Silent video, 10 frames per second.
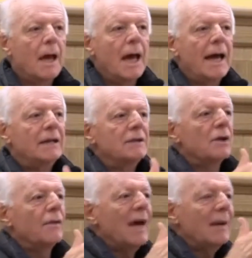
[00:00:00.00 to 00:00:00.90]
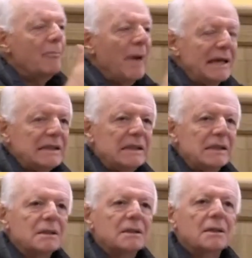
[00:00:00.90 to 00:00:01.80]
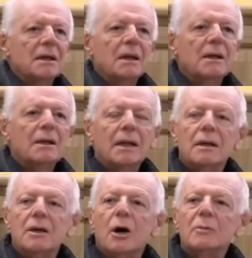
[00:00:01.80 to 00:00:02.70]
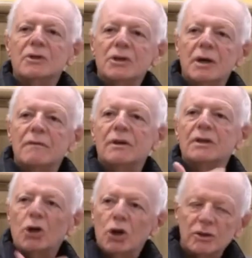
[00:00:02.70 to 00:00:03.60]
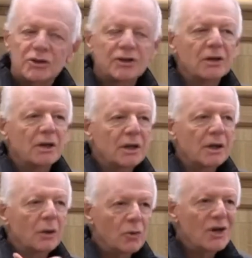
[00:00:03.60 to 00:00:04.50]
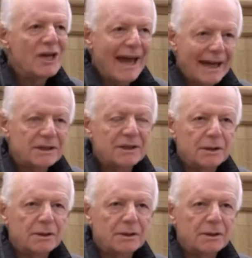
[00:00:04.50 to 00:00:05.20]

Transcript: And it's on that basis that the observer is constantly reacting.